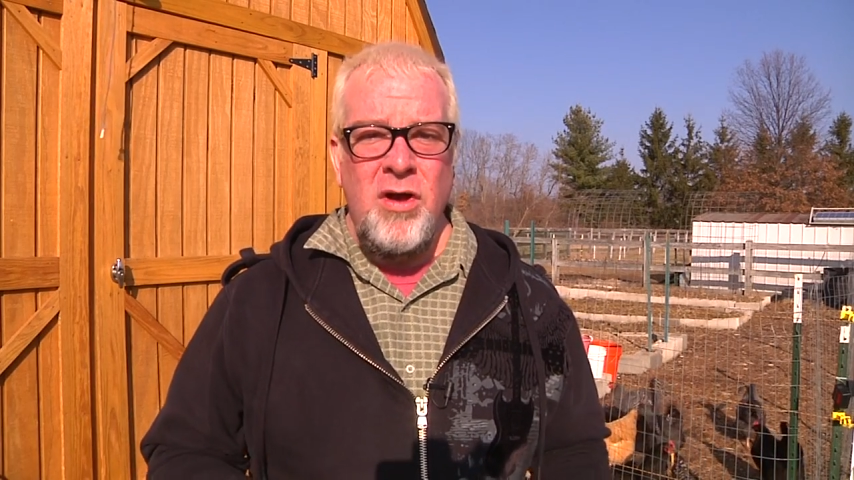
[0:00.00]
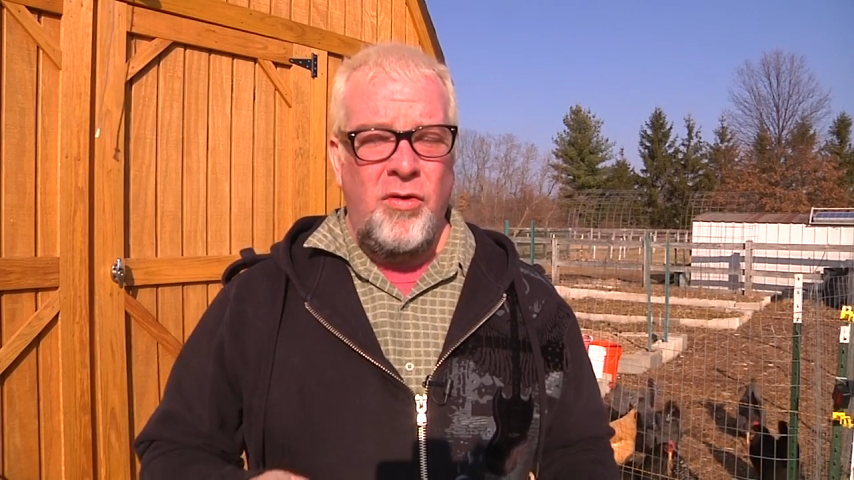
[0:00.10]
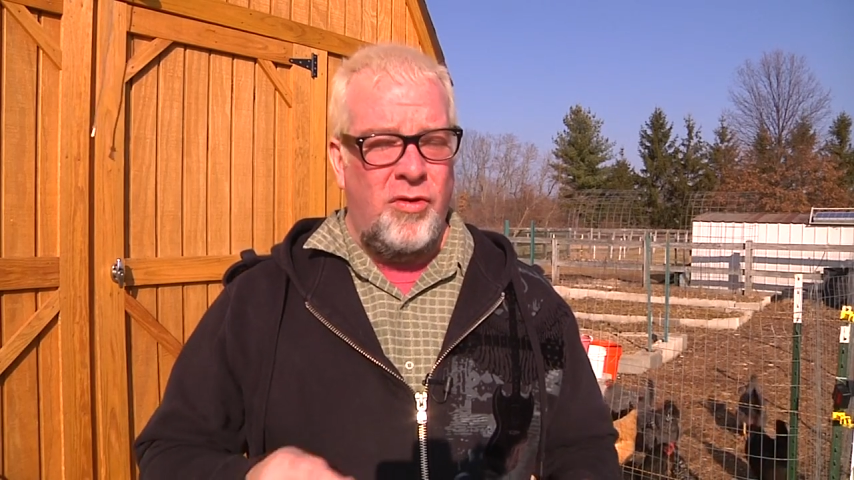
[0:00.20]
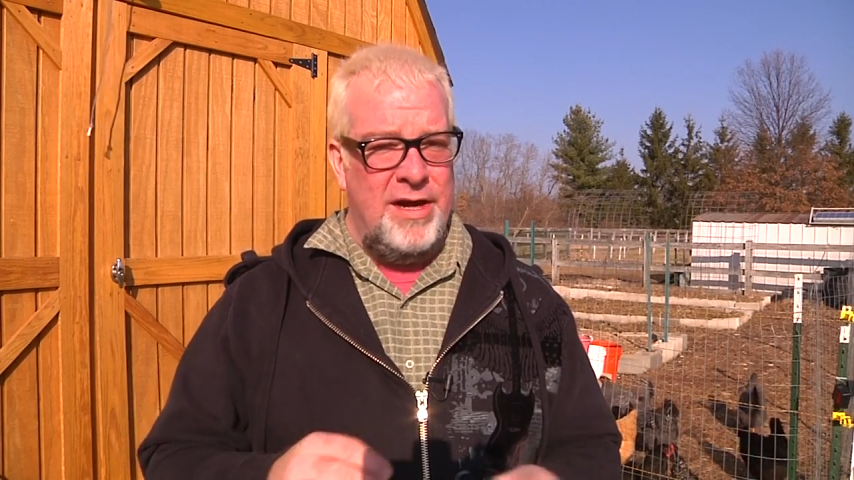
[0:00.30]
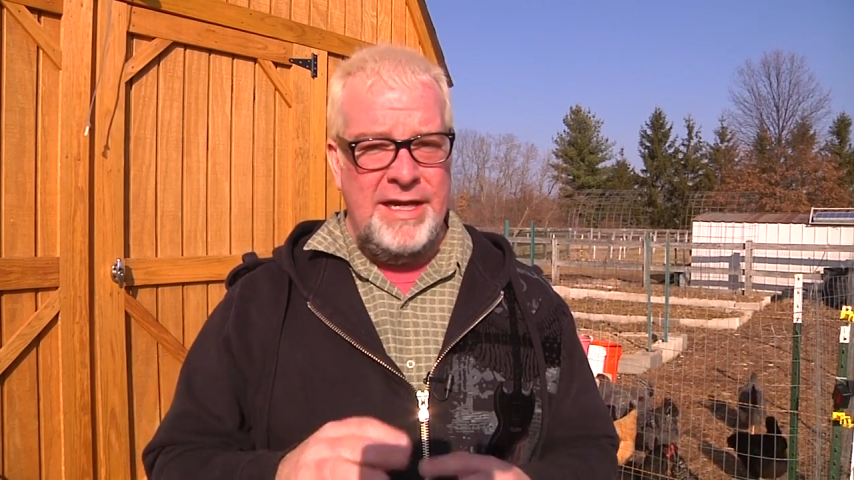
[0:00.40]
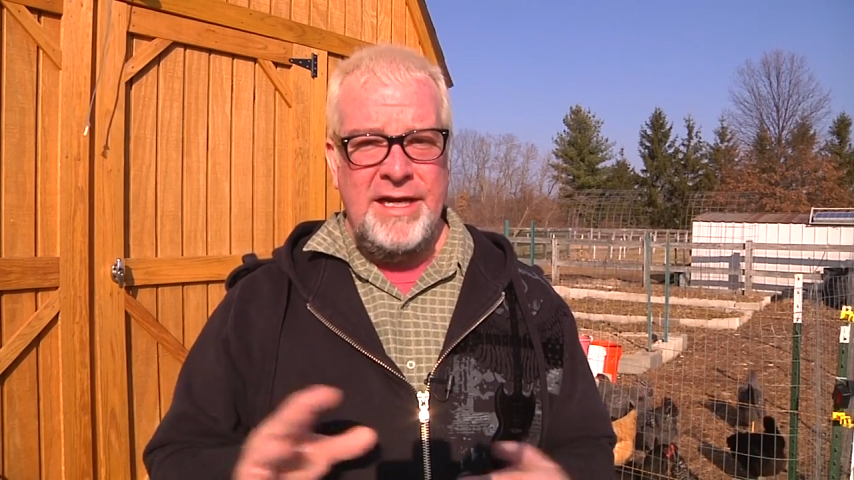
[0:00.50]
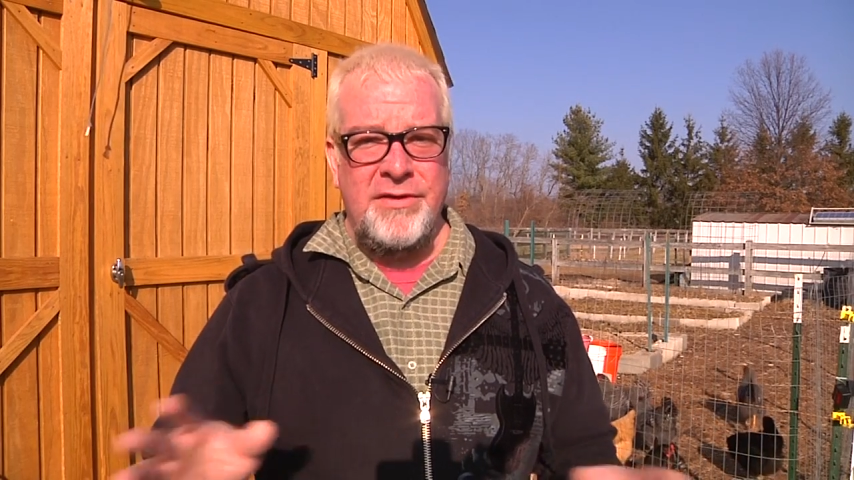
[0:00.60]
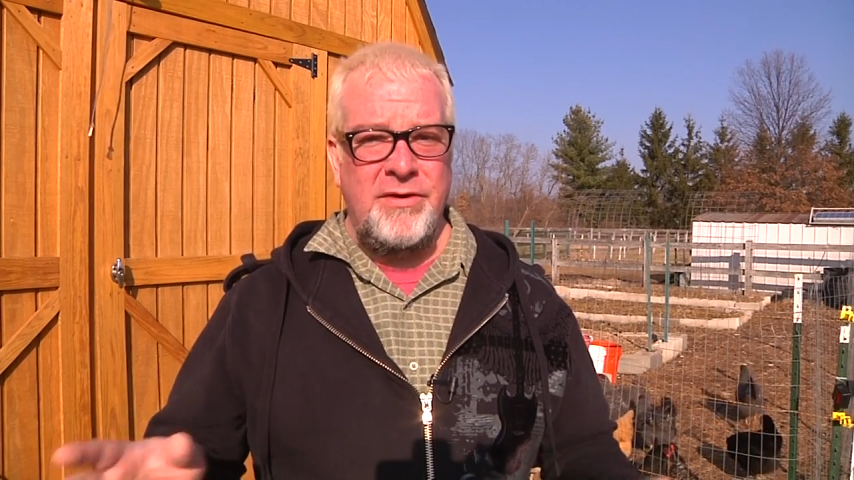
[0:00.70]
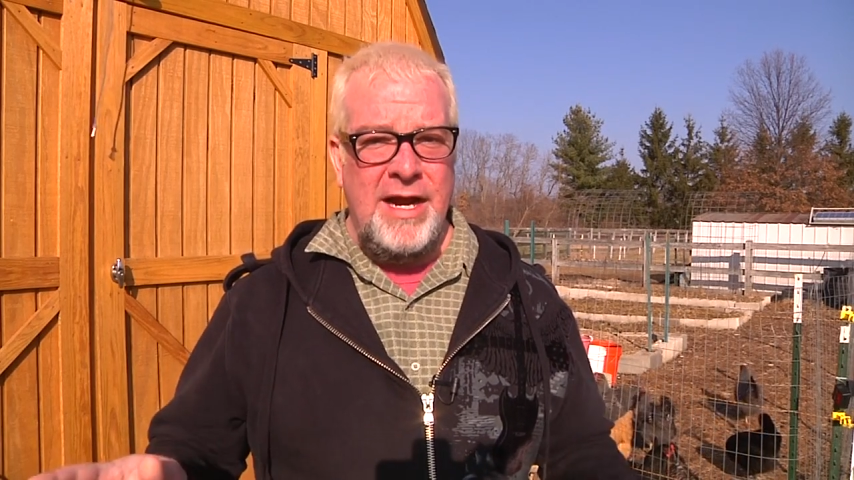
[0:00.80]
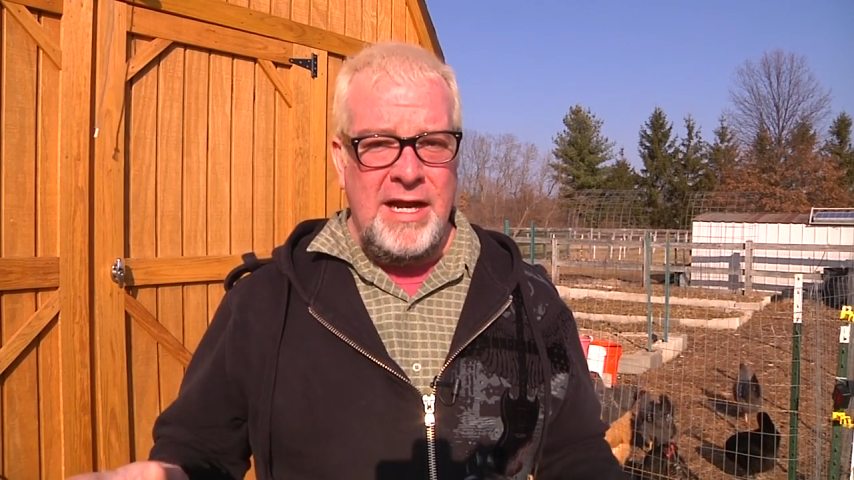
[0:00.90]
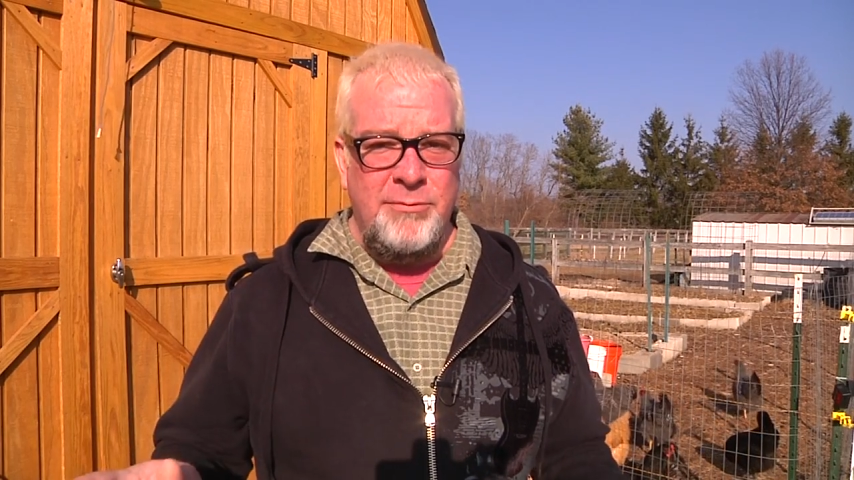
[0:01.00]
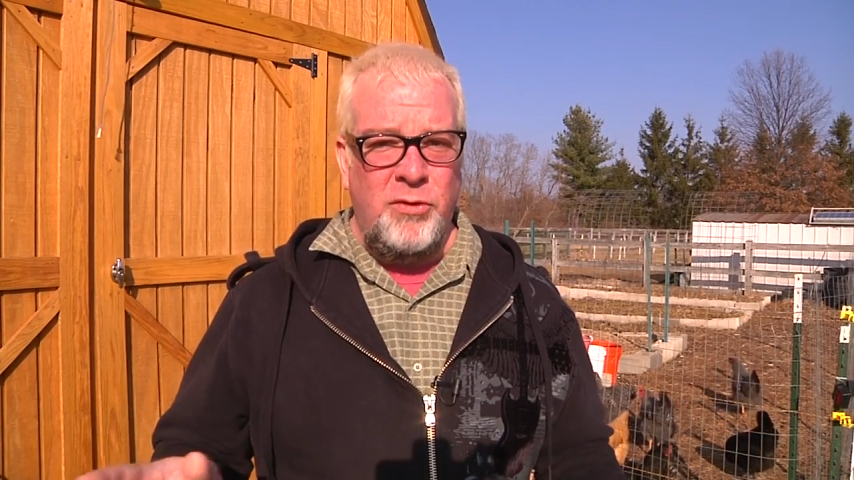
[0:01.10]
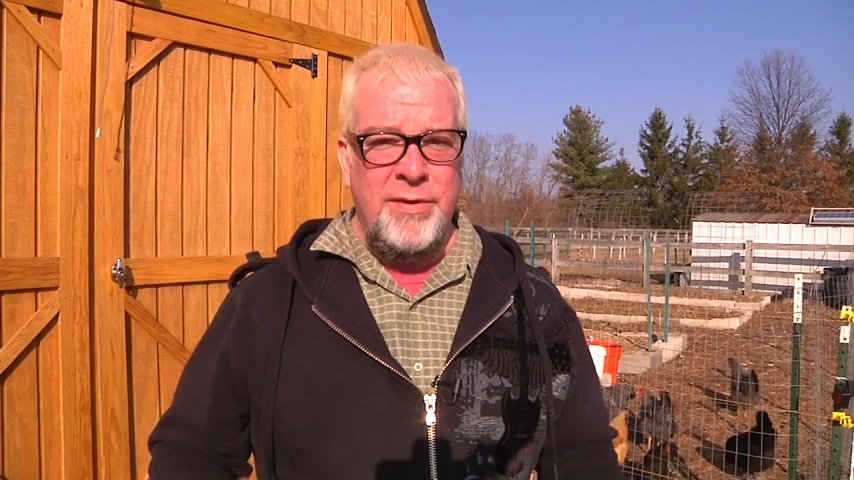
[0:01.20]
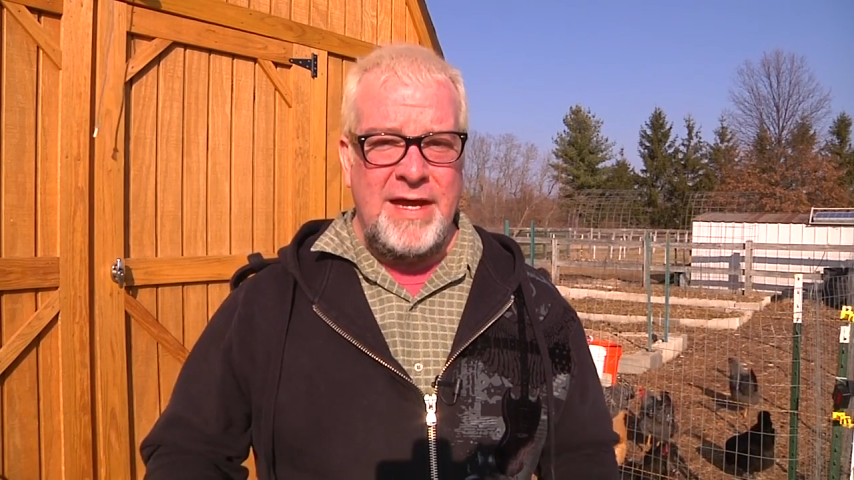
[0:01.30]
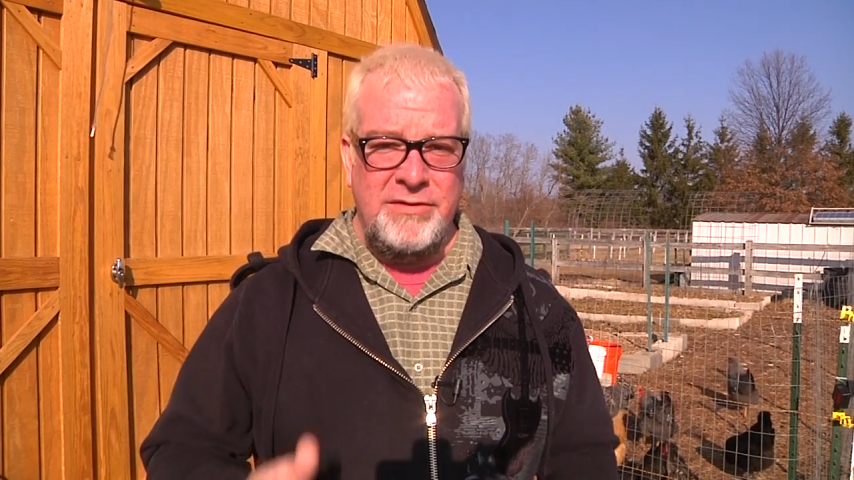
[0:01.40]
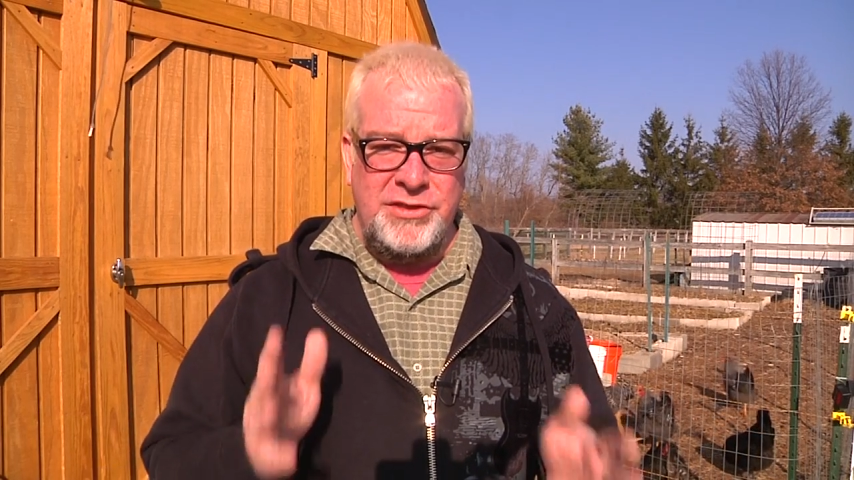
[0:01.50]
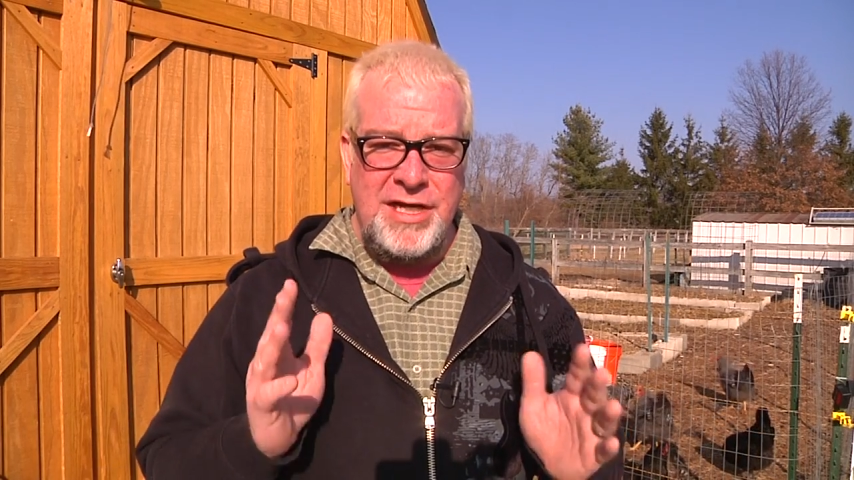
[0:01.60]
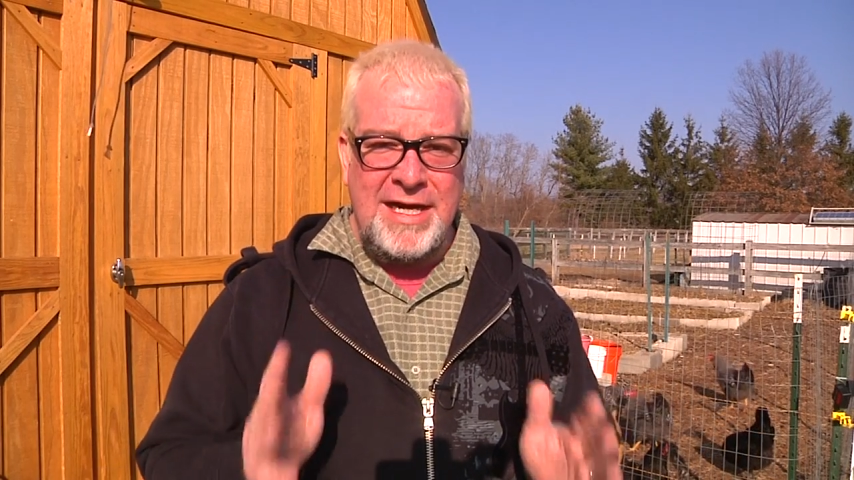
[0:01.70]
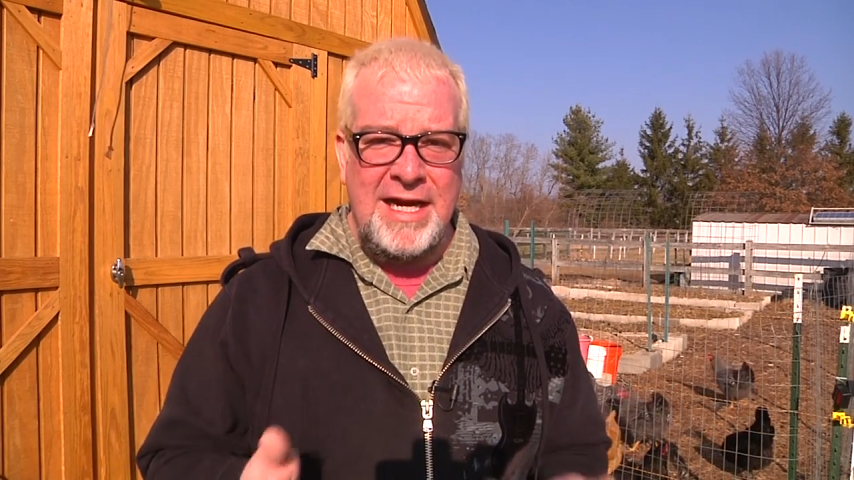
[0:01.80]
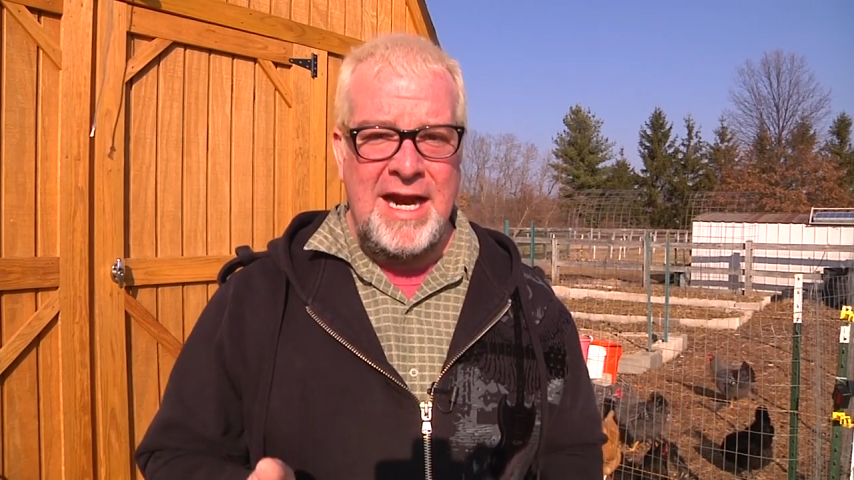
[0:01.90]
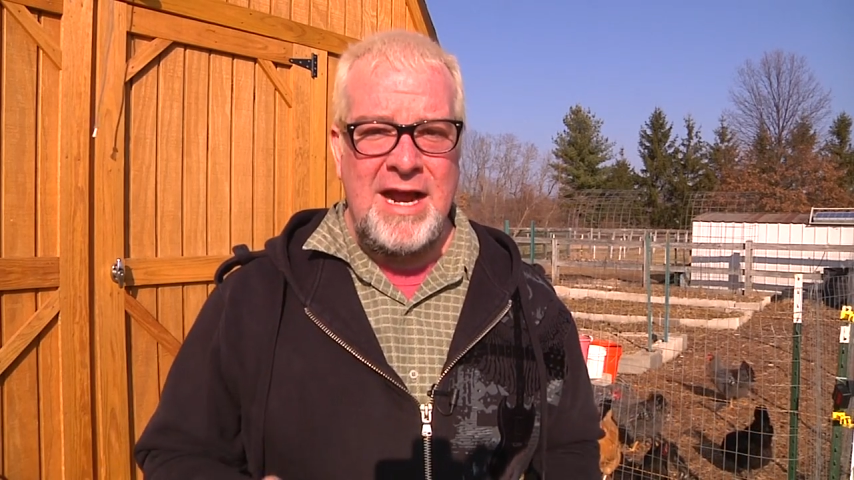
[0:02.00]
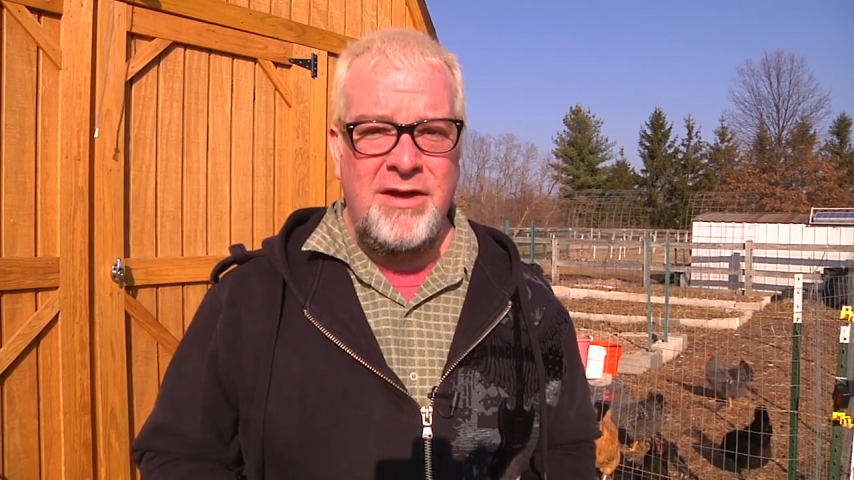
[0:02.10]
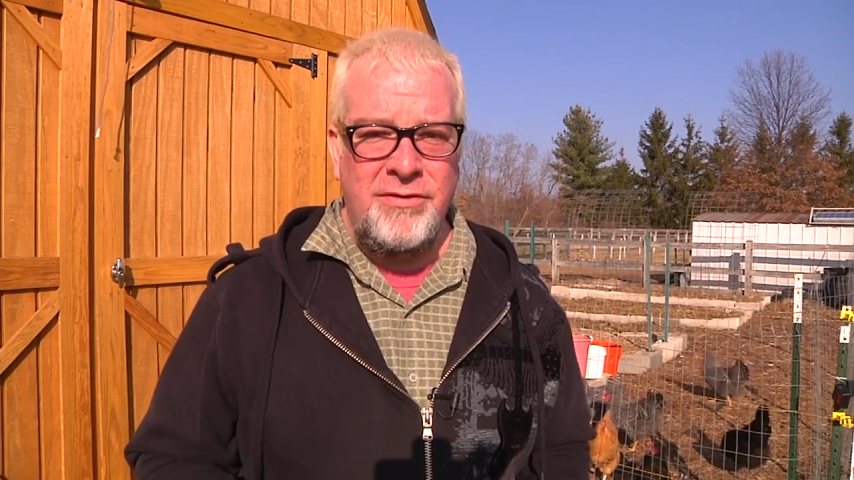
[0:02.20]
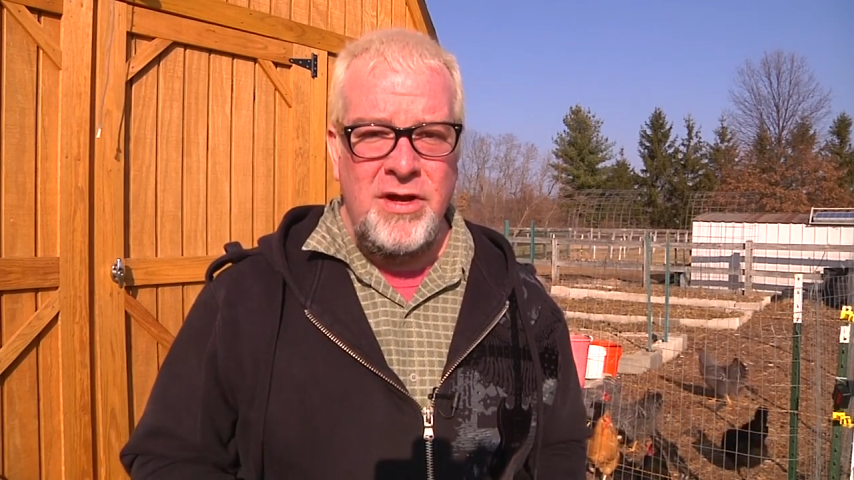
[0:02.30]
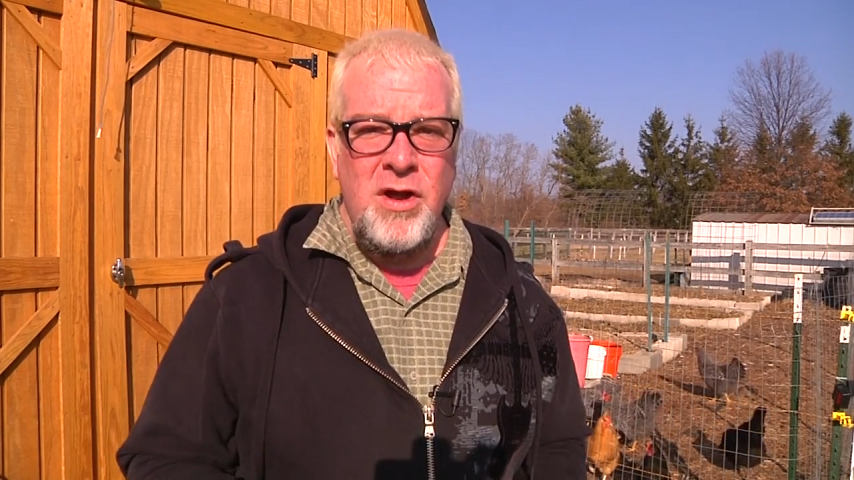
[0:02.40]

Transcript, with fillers: or any other animal without checking out